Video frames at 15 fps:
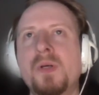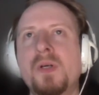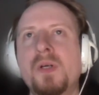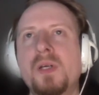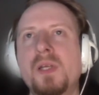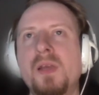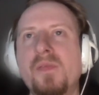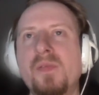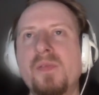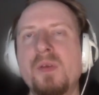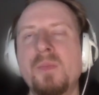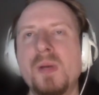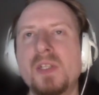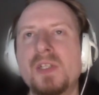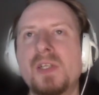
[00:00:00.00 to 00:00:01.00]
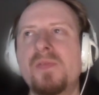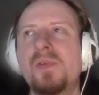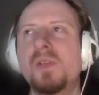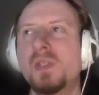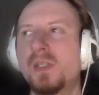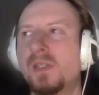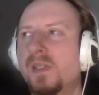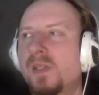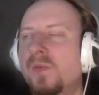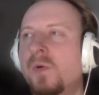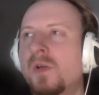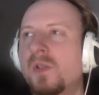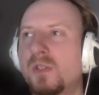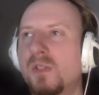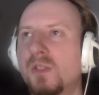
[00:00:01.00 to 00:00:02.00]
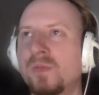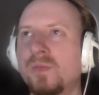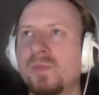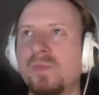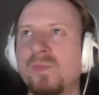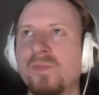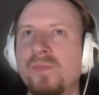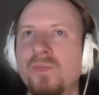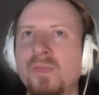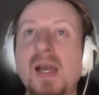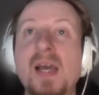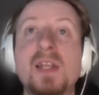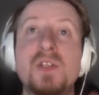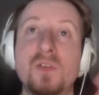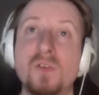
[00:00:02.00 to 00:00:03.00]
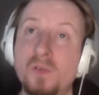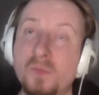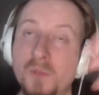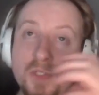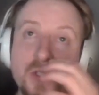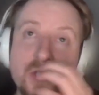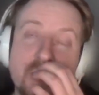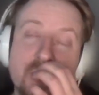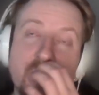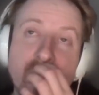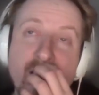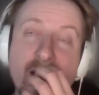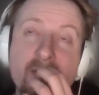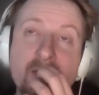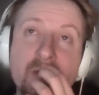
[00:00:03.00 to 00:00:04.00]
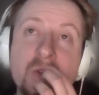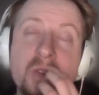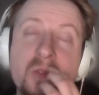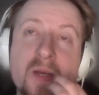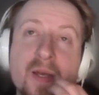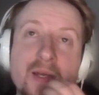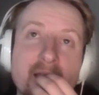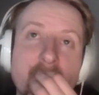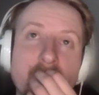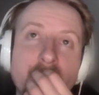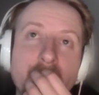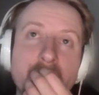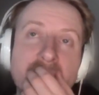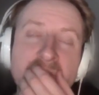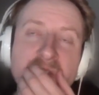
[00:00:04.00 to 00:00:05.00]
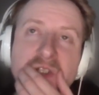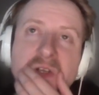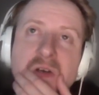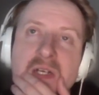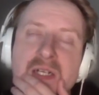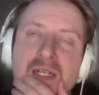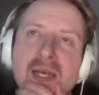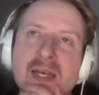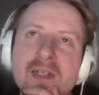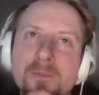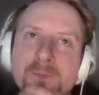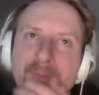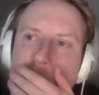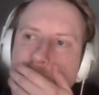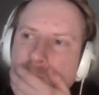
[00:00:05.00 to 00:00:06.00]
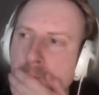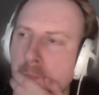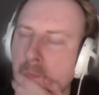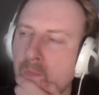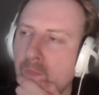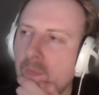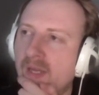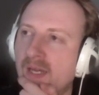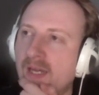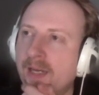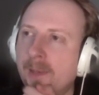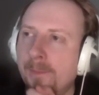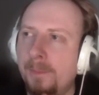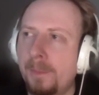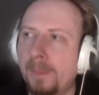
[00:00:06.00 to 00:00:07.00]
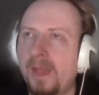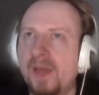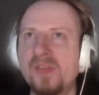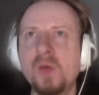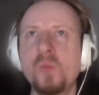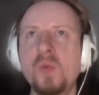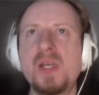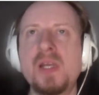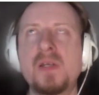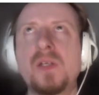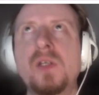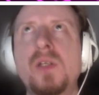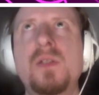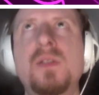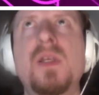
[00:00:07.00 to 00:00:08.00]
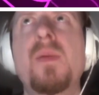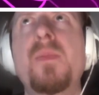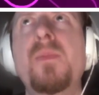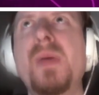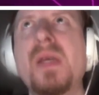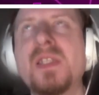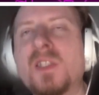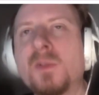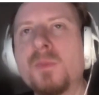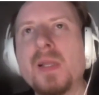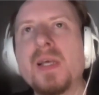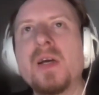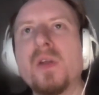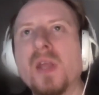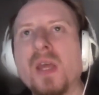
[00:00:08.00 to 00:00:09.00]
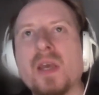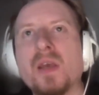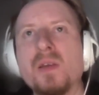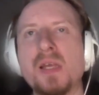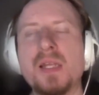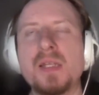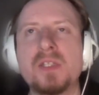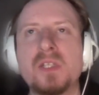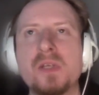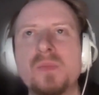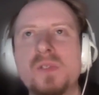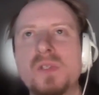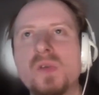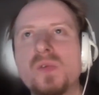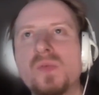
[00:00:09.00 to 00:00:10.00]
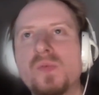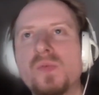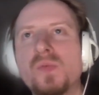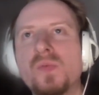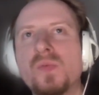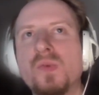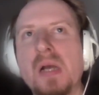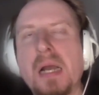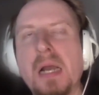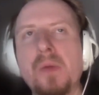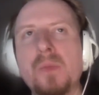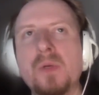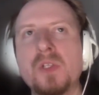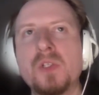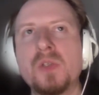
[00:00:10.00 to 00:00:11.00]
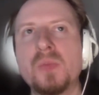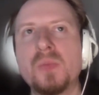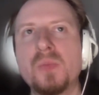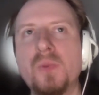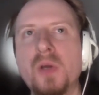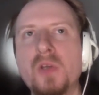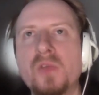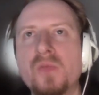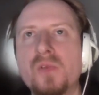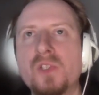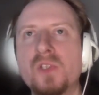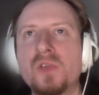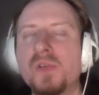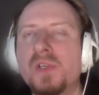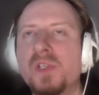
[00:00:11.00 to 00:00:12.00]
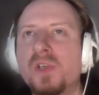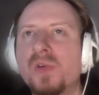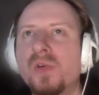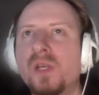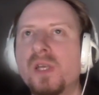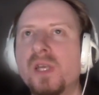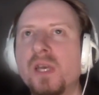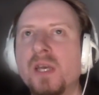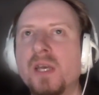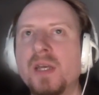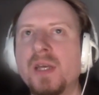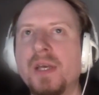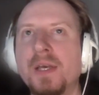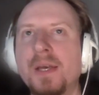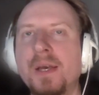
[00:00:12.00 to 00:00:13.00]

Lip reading: But you watched Andor, which is a show we haven't talked about yet, but that started now. I think we're a bit split on it in terms of how much both of us are enjoying it.